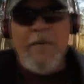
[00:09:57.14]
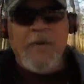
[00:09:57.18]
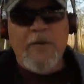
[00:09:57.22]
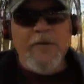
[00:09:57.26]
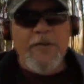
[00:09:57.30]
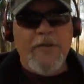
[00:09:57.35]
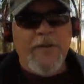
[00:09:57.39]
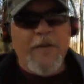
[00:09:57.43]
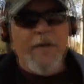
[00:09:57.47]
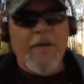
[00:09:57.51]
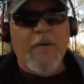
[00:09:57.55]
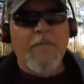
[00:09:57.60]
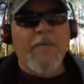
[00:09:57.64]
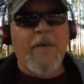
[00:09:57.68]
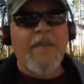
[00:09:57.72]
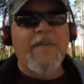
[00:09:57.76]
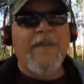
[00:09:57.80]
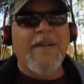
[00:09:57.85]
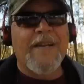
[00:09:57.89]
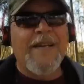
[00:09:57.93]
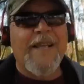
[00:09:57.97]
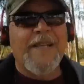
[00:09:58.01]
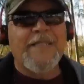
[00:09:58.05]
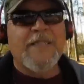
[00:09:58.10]
because you're not going to
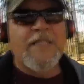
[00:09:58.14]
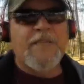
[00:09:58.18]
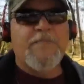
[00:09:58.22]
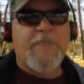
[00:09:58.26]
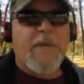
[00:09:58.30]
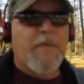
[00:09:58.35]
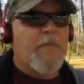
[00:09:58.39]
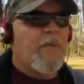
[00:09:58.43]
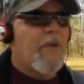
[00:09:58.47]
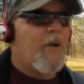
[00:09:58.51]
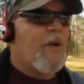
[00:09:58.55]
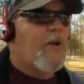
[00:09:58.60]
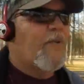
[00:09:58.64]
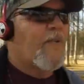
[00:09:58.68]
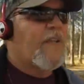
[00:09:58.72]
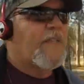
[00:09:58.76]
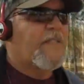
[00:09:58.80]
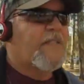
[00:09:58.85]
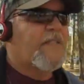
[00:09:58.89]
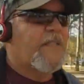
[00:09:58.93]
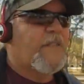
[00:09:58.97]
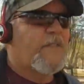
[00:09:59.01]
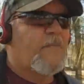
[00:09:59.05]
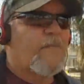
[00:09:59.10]
believe how nice these people are.
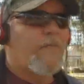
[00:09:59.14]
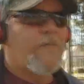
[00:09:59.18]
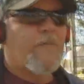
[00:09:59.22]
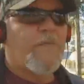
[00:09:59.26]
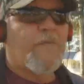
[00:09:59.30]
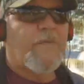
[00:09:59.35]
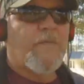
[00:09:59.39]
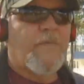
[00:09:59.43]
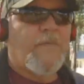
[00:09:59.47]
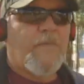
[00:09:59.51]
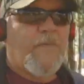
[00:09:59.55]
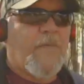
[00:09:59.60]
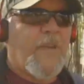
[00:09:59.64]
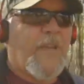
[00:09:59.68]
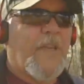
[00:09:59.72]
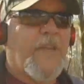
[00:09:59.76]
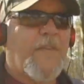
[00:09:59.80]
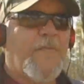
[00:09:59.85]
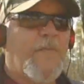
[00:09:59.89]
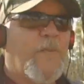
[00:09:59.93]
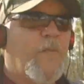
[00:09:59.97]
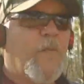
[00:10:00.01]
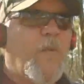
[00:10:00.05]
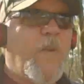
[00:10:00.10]
They said, Rick, if